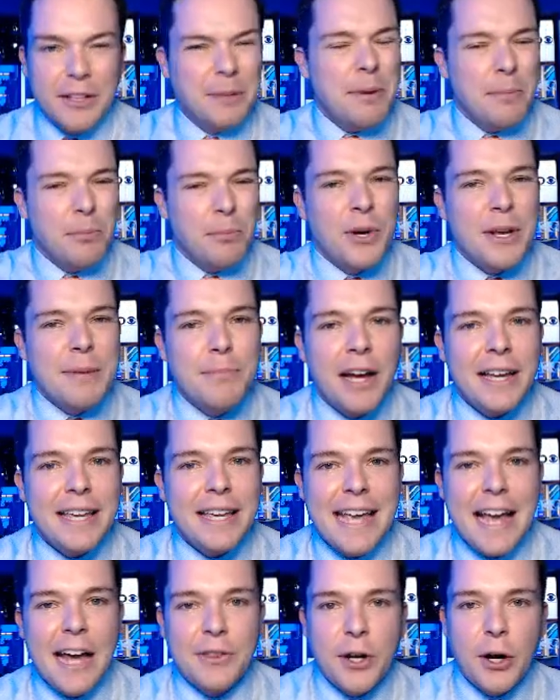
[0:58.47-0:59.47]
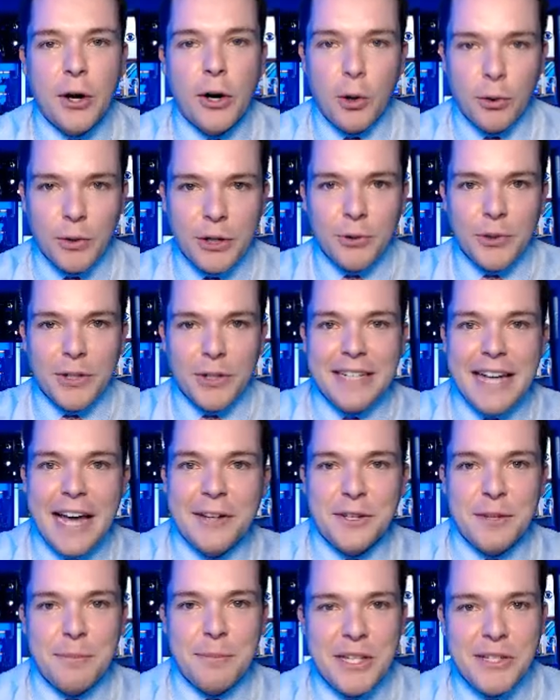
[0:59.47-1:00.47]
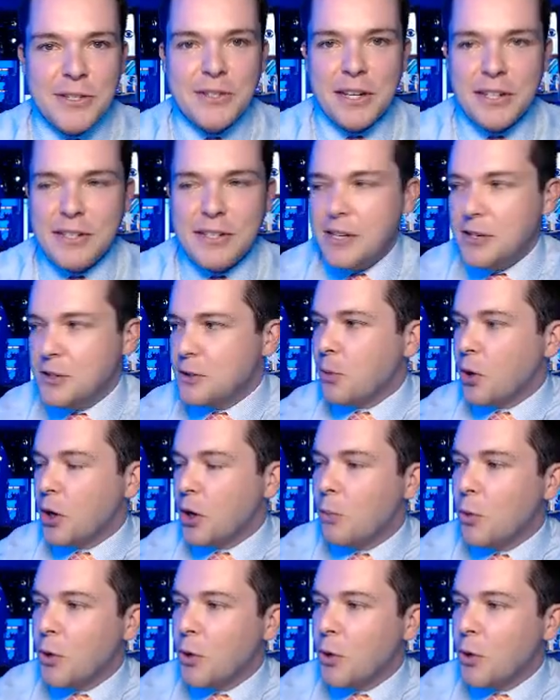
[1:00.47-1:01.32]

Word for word: It's going to be pretty muggy out there, only cooling down to the mid 60s tomorrow